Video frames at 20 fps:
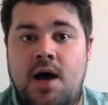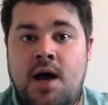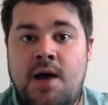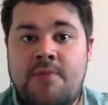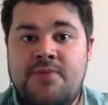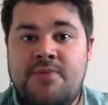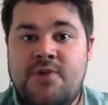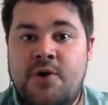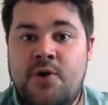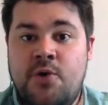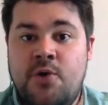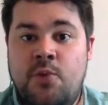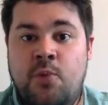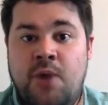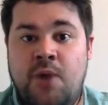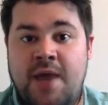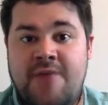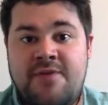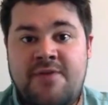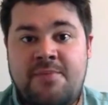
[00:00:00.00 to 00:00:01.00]
So
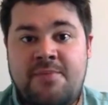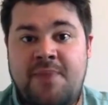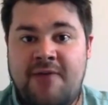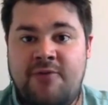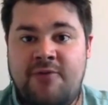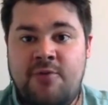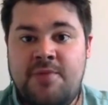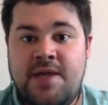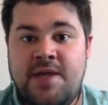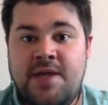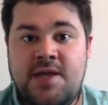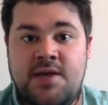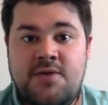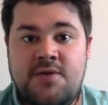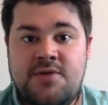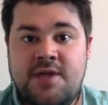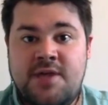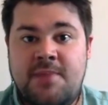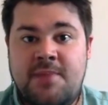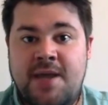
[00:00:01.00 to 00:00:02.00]
whatever platform they're
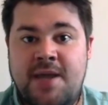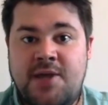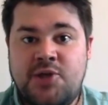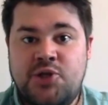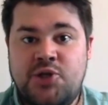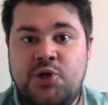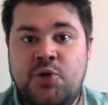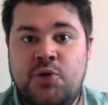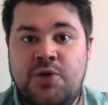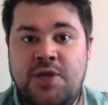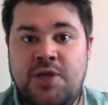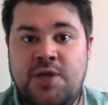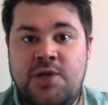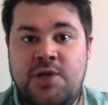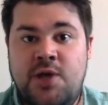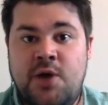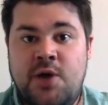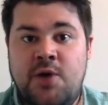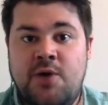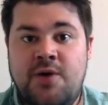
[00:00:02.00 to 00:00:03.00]
using, make sure that you
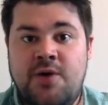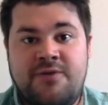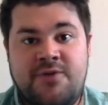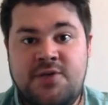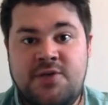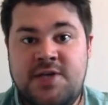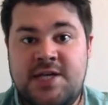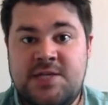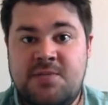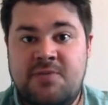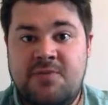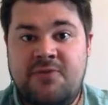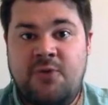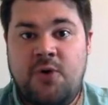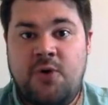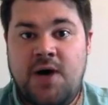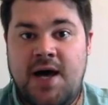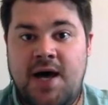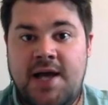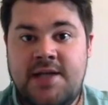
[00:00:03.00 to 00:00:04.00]
know a few days
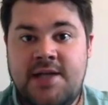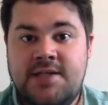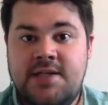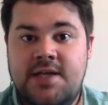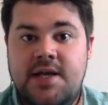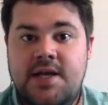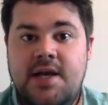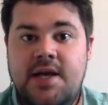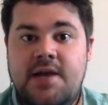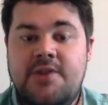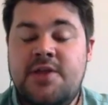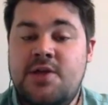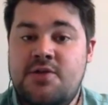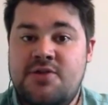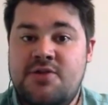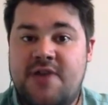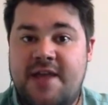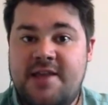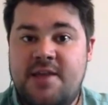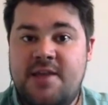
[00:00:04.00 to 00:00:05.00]
beforehand, that you
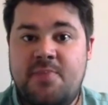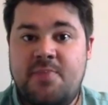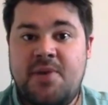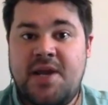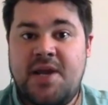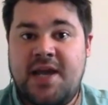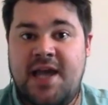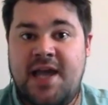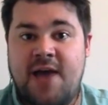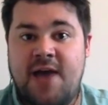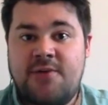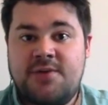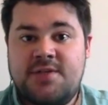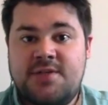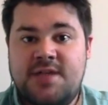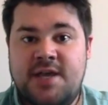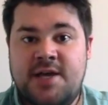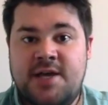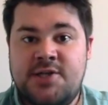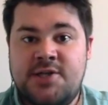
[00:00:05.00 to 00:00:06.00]
set up an account
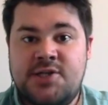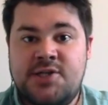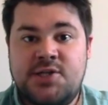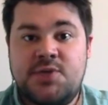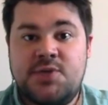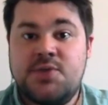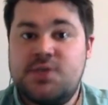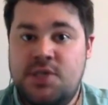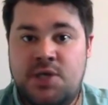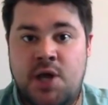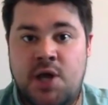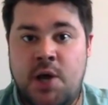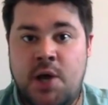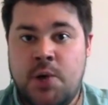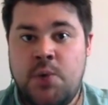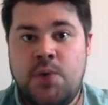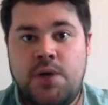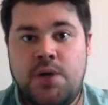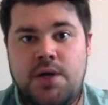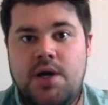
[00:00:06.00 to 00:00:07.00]
as soon as you
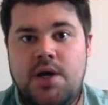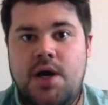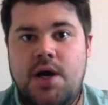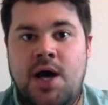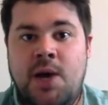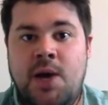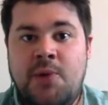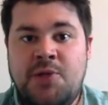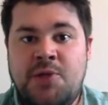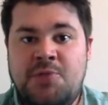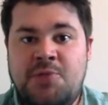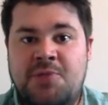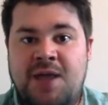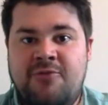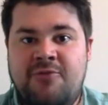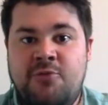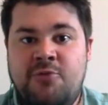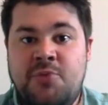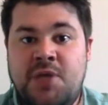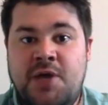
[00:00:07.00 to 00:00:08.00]
know which
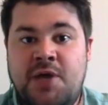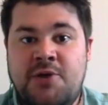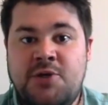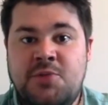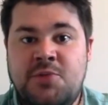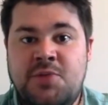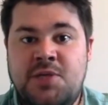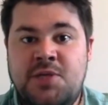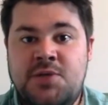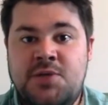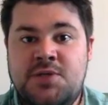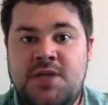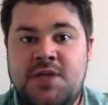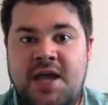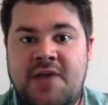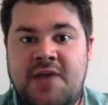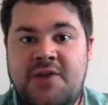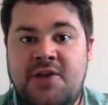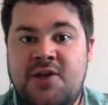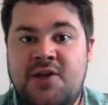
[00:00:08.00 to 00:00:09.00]
platform you're going to be
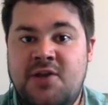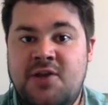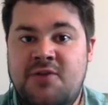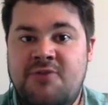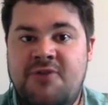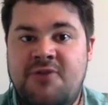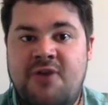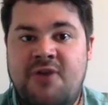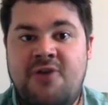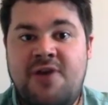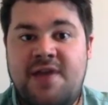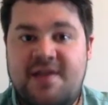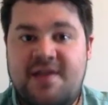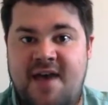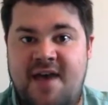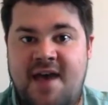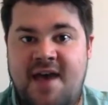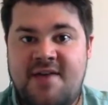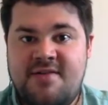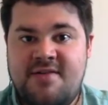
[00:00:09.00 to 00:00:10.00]
using, and then you thoroughly
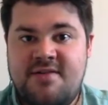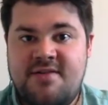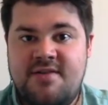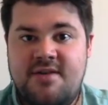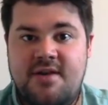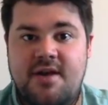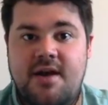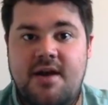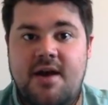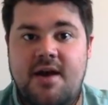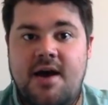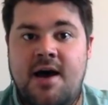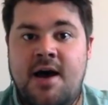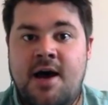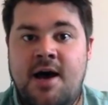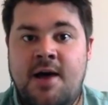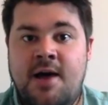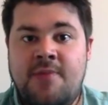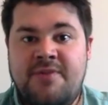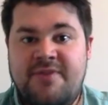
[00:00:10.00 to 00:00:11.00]
test
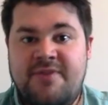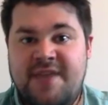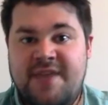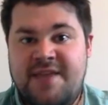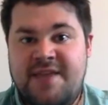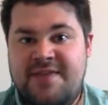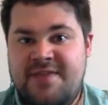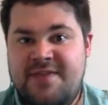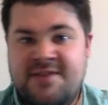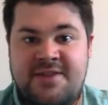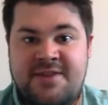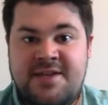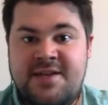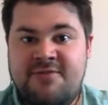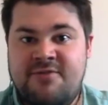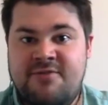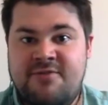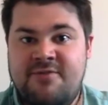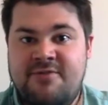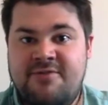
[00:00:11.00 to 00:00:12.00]
the
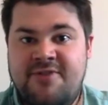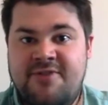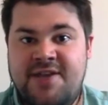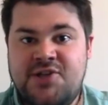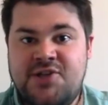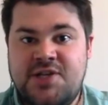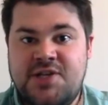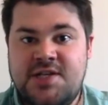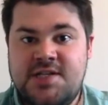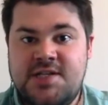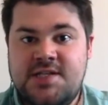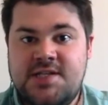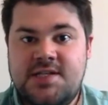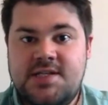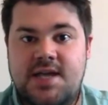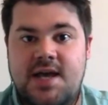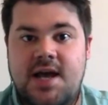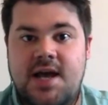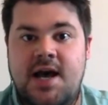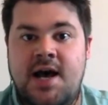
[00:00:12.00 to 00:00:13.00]
different features
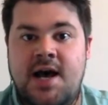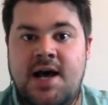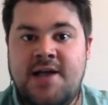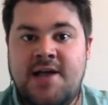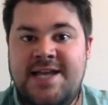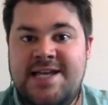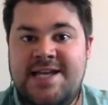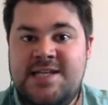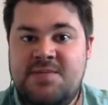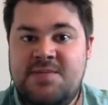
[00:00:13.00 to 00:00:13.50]
days